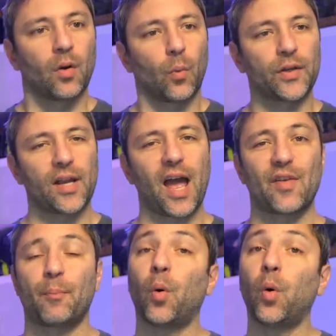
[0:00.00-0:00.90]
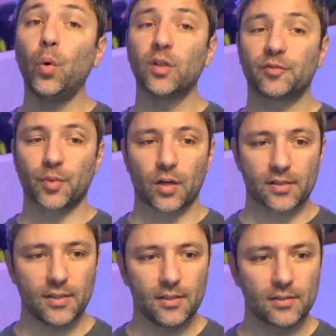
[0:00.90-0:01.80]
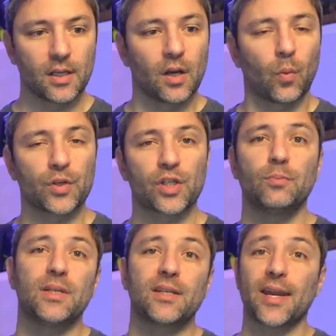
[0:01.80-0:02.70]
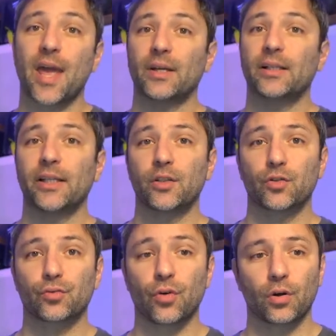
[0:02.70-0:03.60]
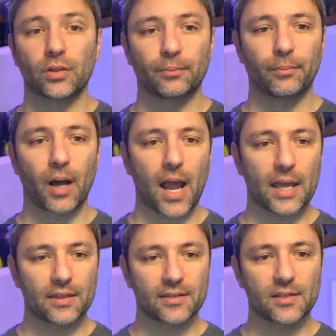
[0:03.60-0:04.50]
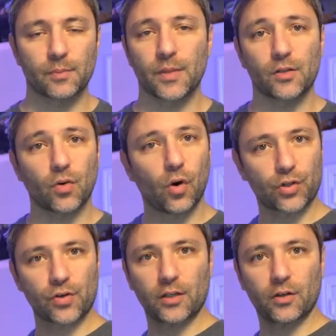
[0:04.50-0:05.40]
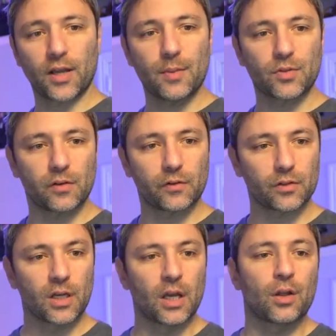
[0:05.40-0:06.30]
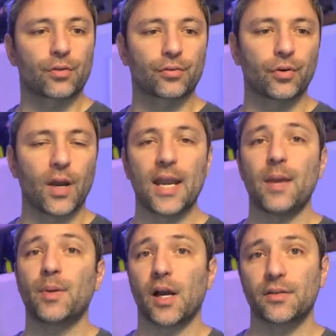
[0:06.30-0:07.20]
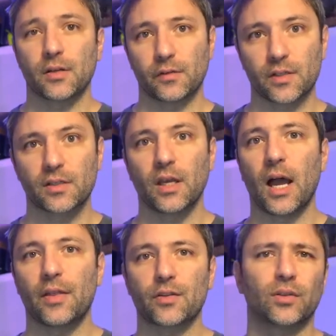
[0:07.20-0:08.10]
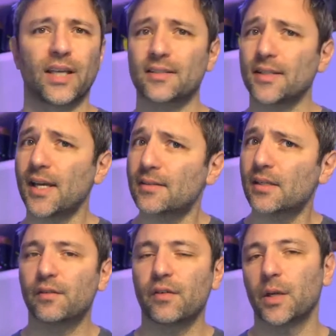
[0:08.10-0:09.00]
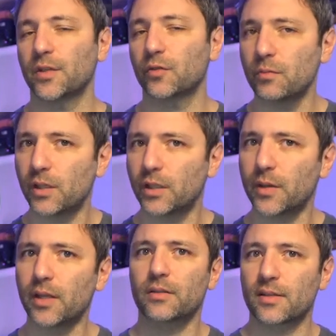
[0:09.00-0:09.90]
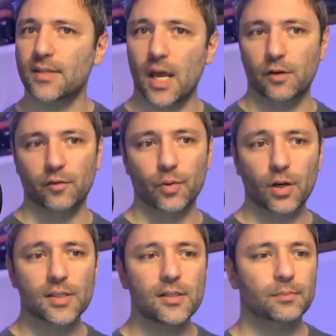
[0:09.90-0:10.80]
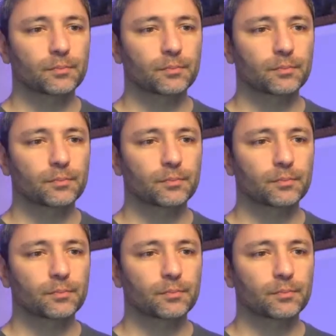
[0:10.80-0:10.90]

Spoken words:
We could have a pool of proxies, which can be dynamically controlled by the system that is orchestrating your game servers through an API service that's called XDS. If anyone's familiar with it, it's a standard for proxies.